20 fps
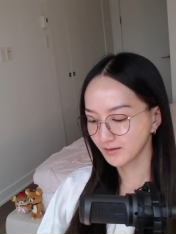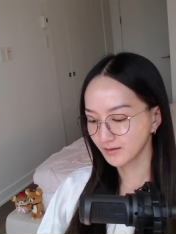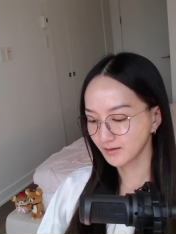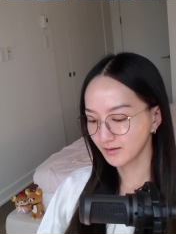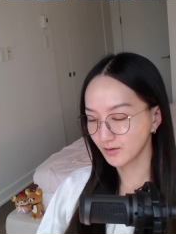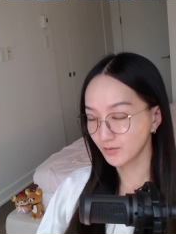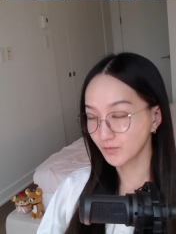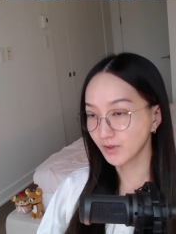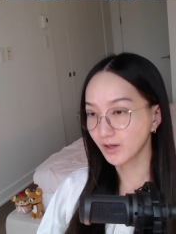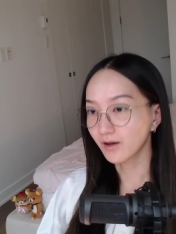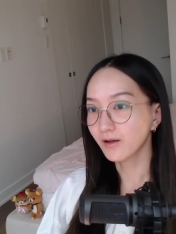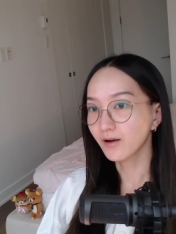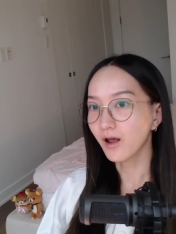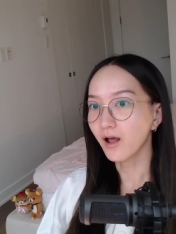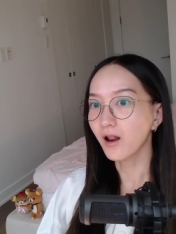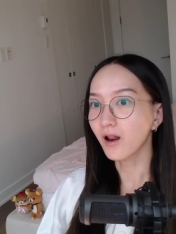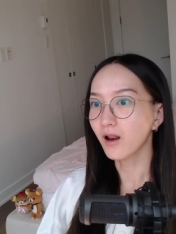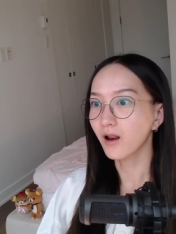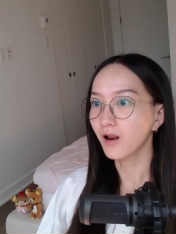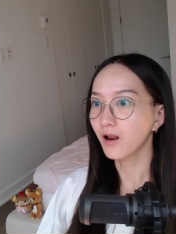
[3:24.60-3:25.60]
and we got
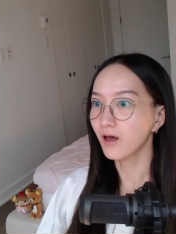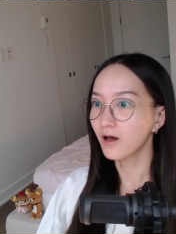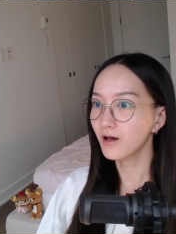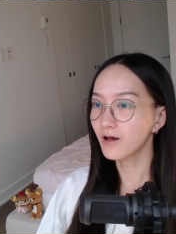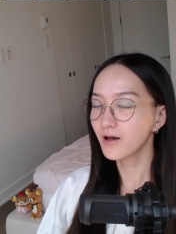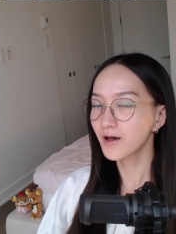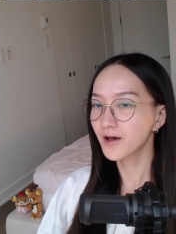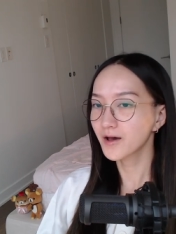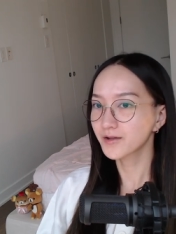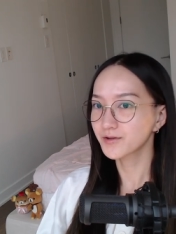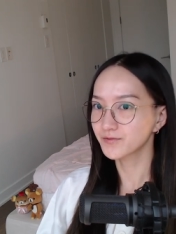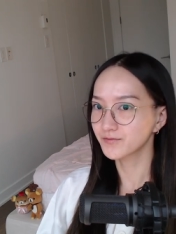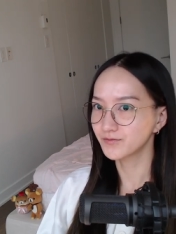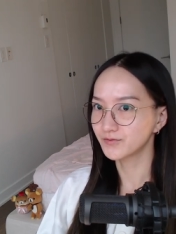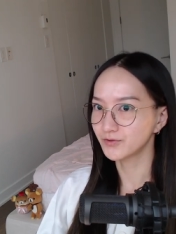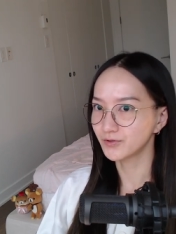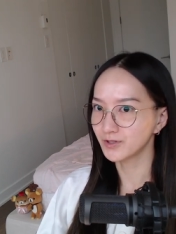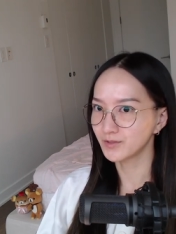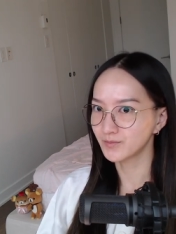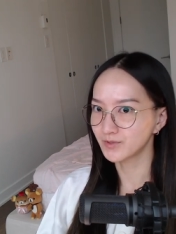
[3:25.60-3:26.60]
a lot of
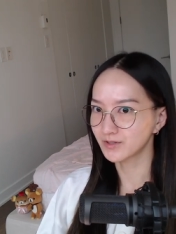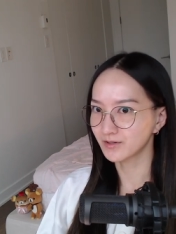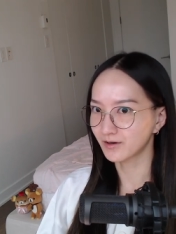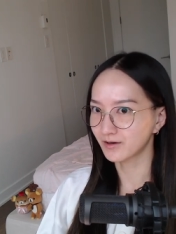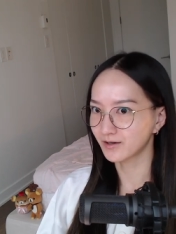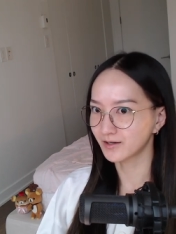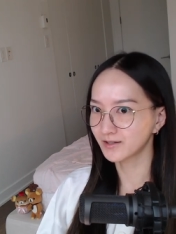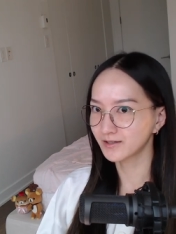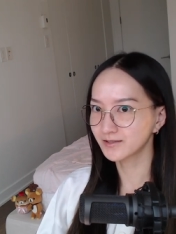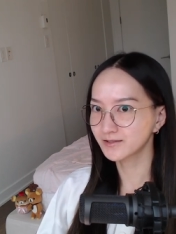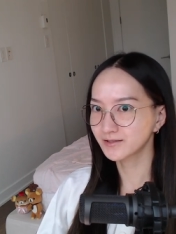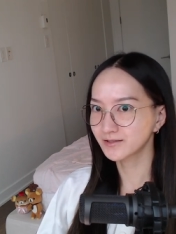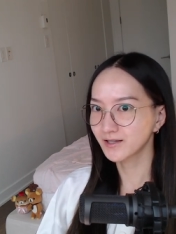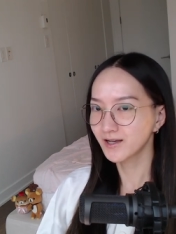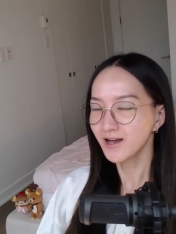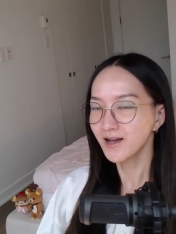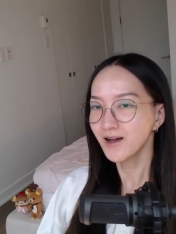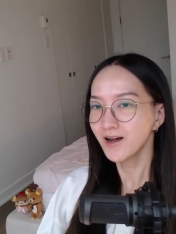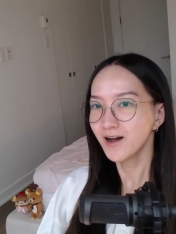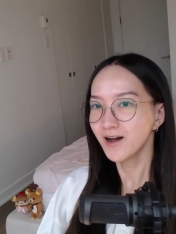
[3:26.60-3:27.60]
dream shards.
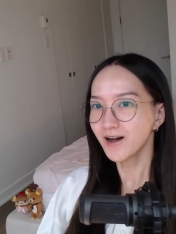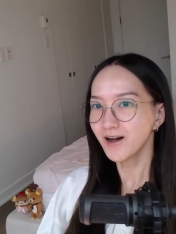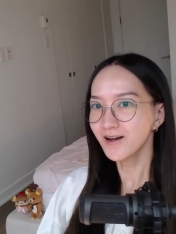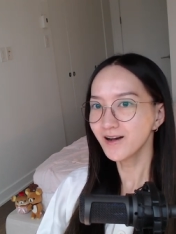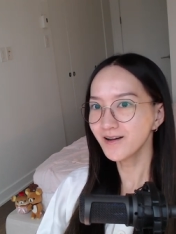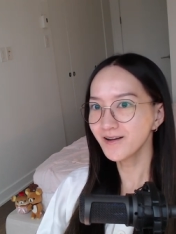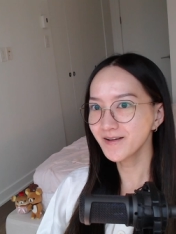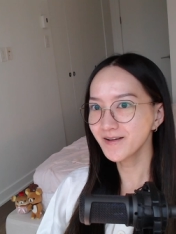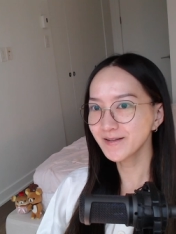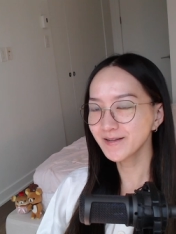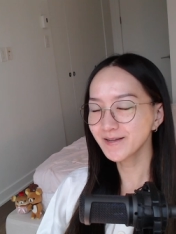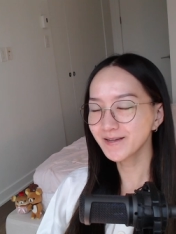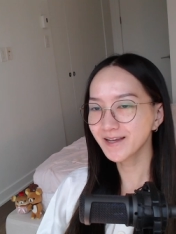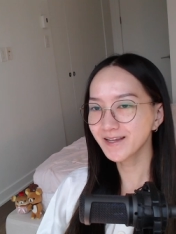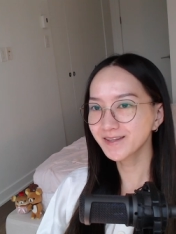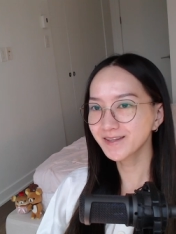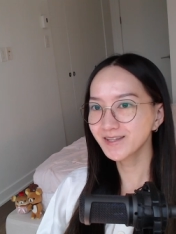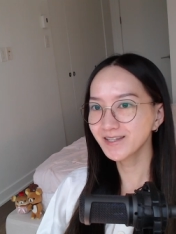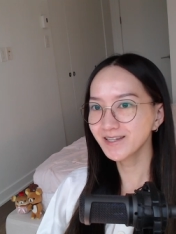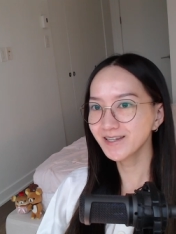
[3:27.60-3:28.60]
Oh, and look
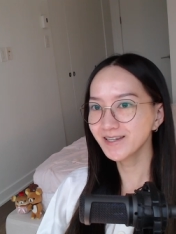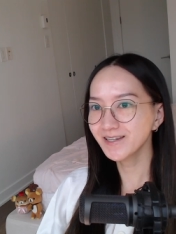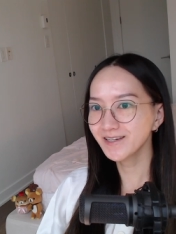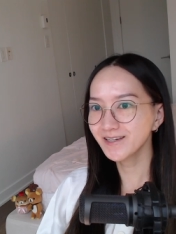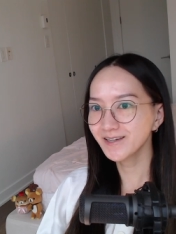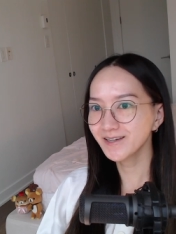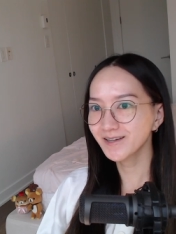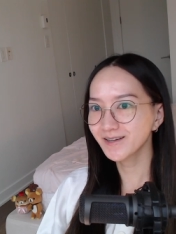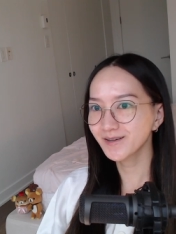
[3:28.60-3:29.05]
at the